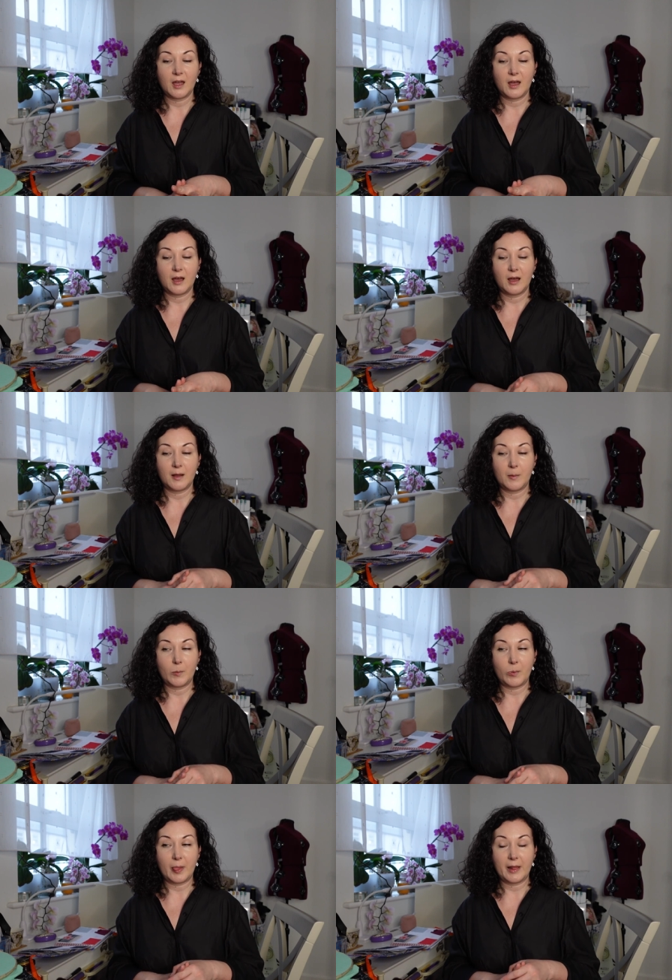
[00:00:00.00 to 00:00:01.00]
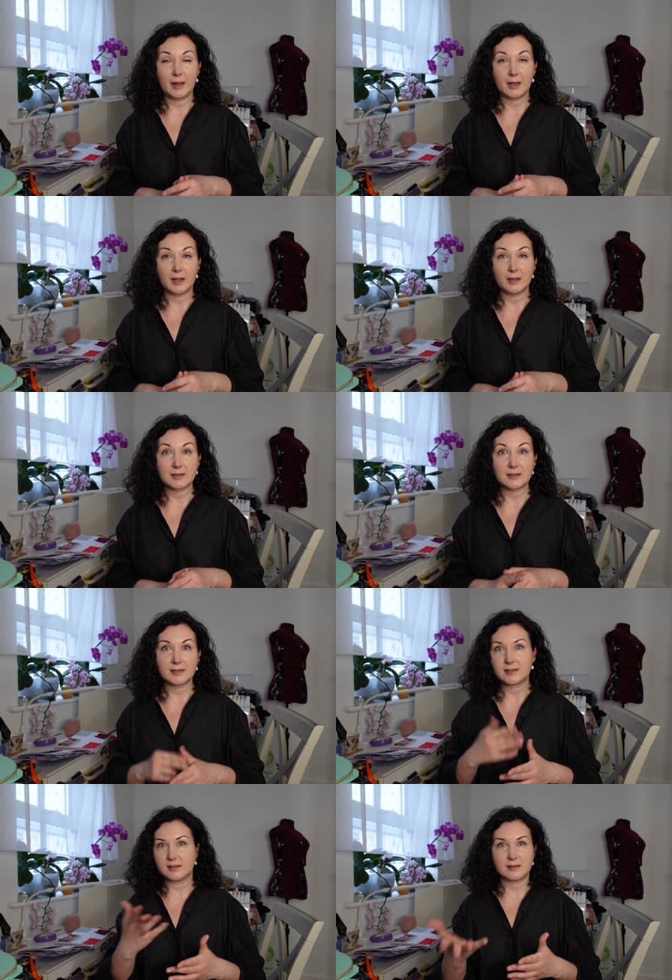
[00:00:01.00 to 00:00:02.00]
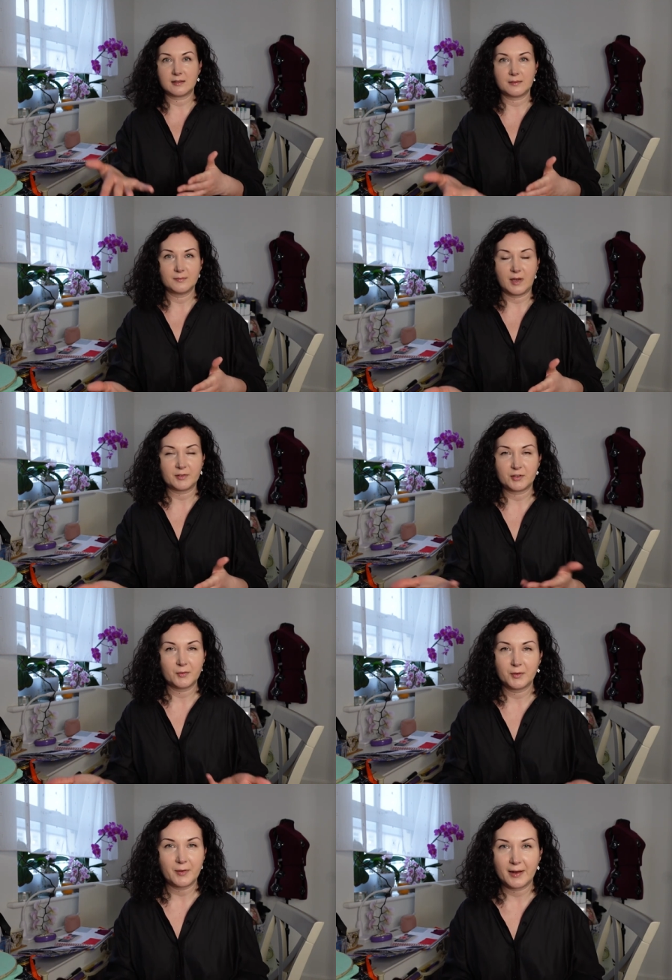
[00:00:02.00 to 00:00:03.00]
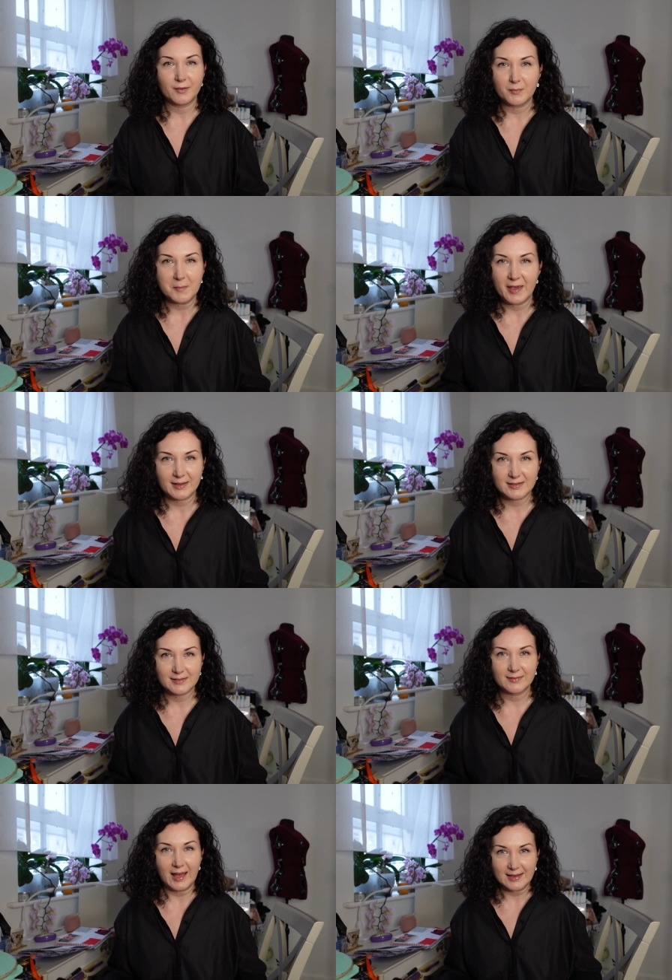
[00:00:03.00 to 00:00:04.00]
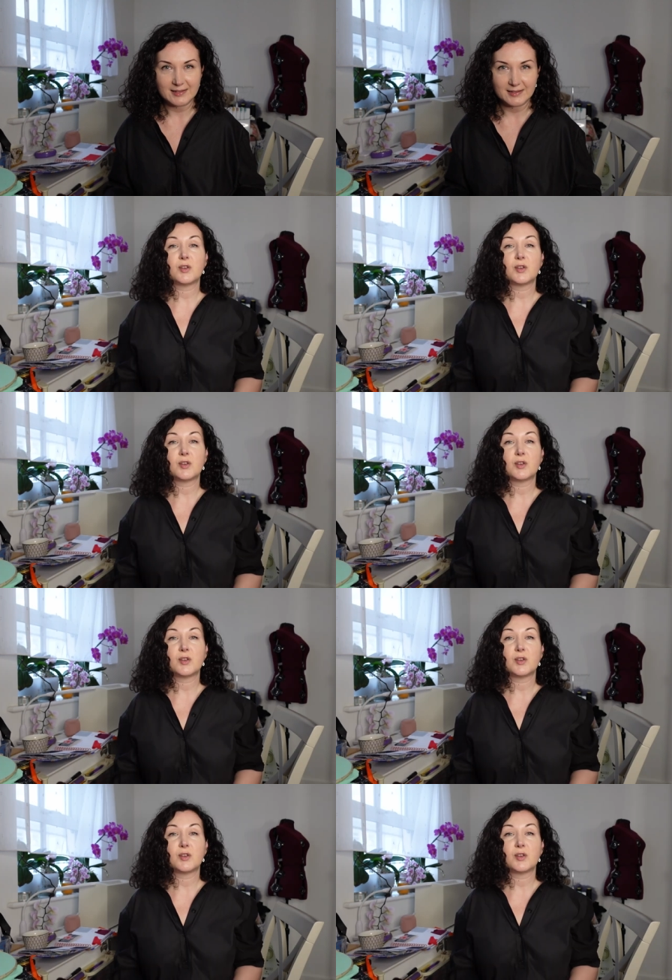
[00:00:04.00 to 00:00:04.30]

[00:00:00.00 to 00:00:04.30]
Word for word: um, since I've shown you any of my makes last.